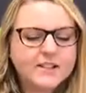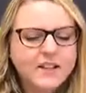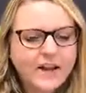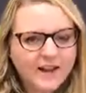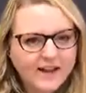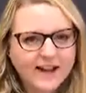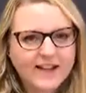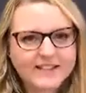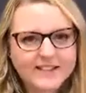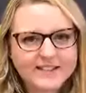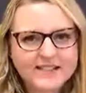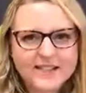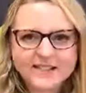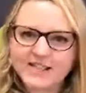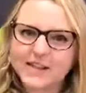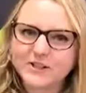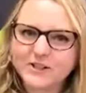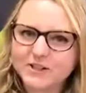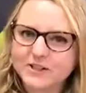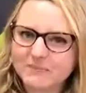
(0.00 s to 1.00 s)
Okay, so that's
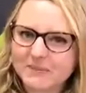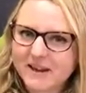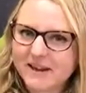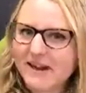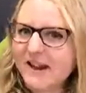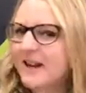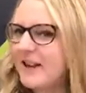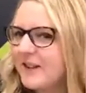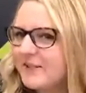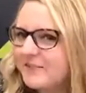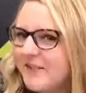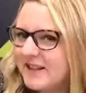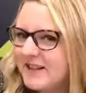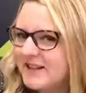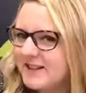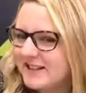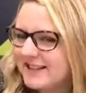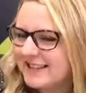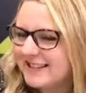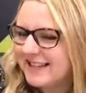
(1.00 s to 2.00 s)
how to be a good
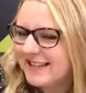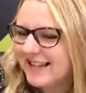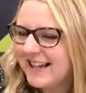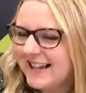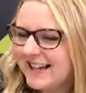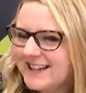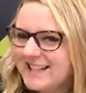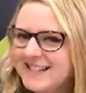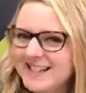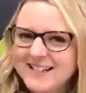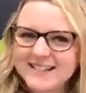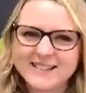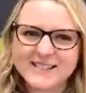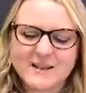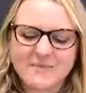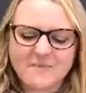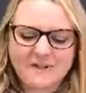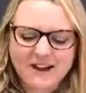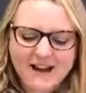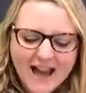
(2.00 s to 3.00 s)
mentor, in a
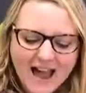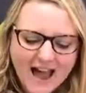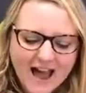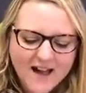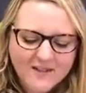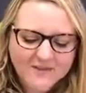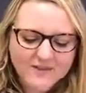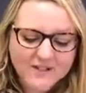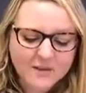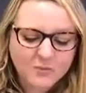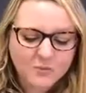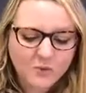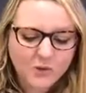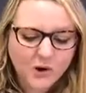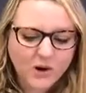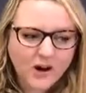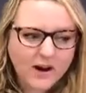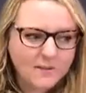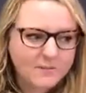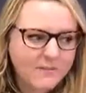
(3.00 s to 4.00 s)
summary. So
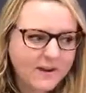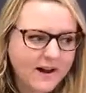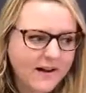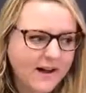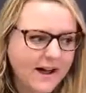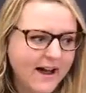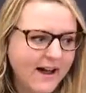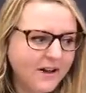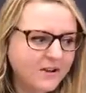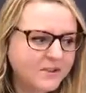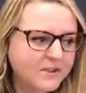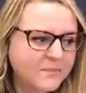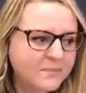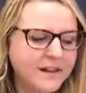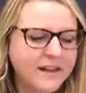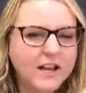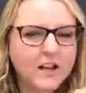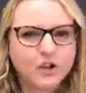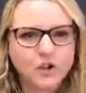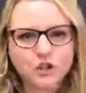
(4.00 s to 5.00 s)
what about how to
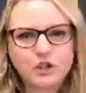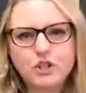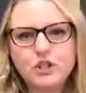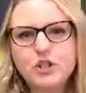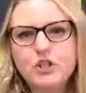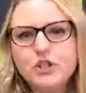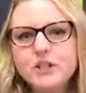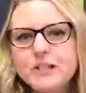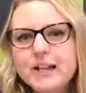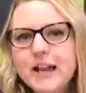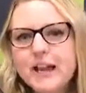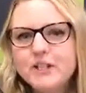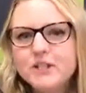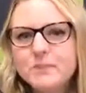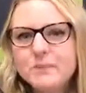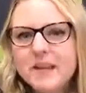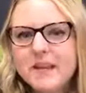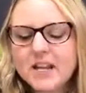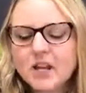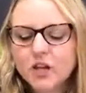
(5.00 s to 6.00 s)
be a good student, how to
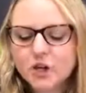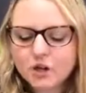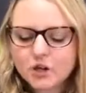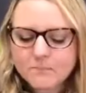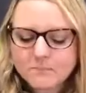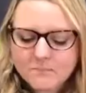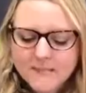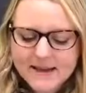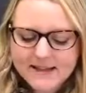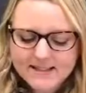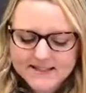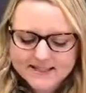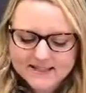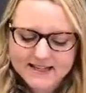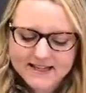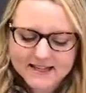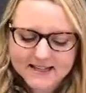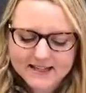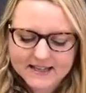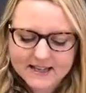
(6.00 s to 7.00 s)
be a good
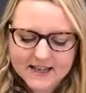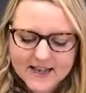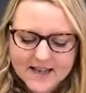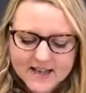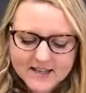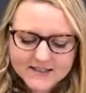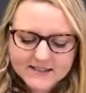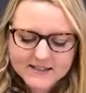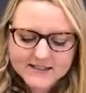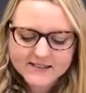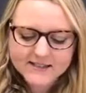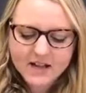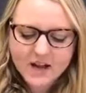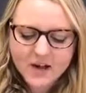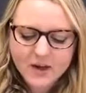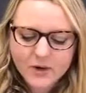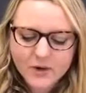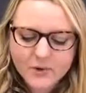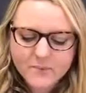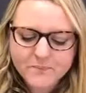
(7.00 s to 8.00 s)
mentee?
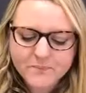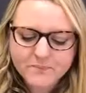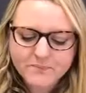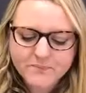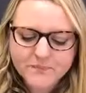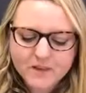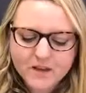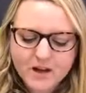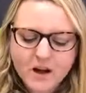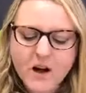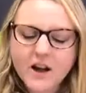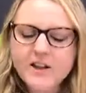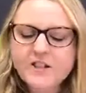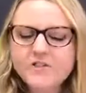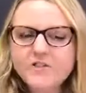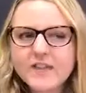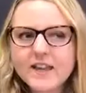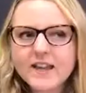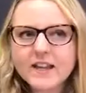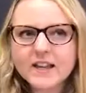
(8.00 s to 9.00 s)
So I
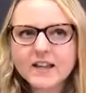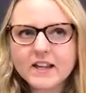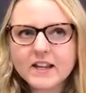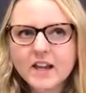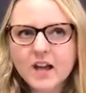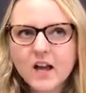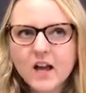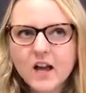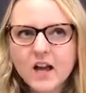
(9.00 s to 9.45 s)
think